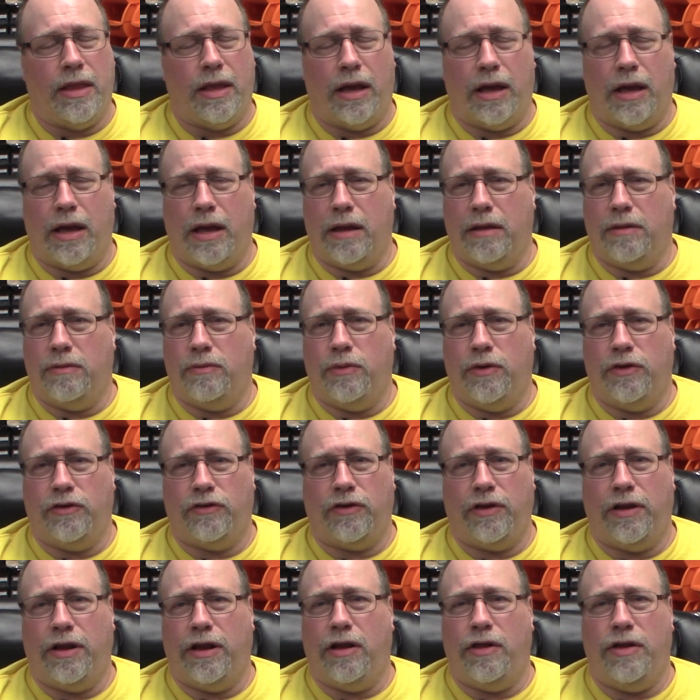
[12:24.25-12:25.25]
Uh,
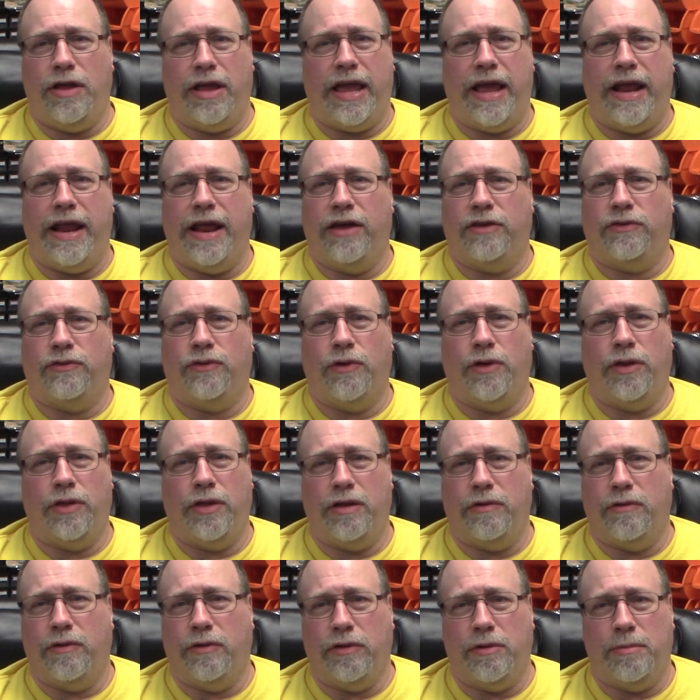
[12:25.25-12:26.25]
which you know you can't ask for
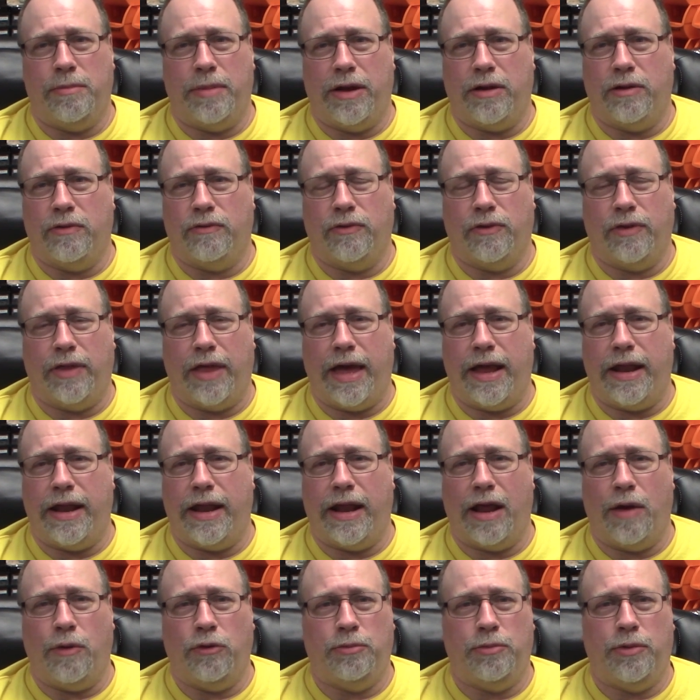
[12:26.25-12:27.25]
anything really better for that,
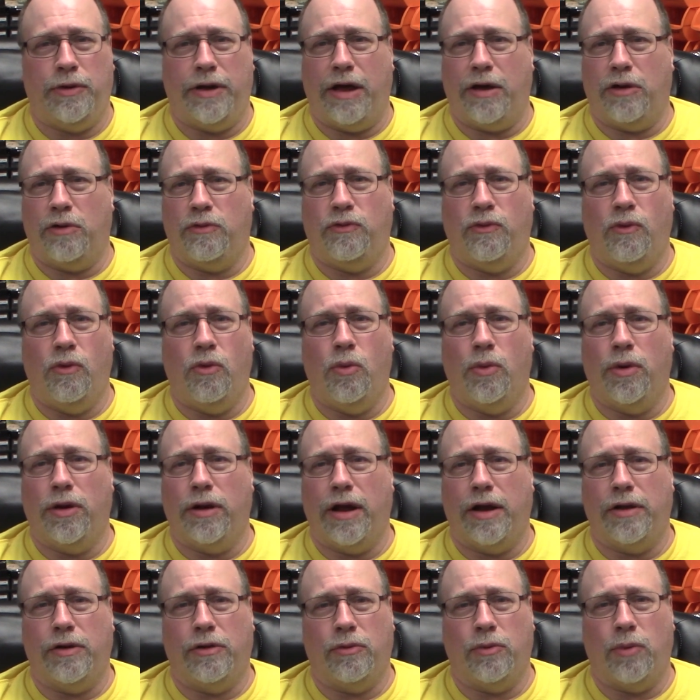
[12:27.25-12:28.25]
and I was putting out a full
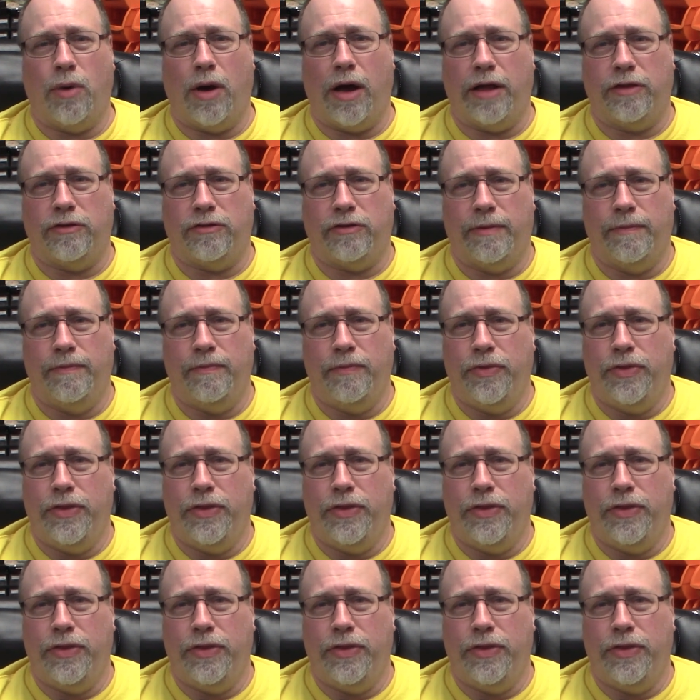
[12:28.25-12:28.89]
100 watts,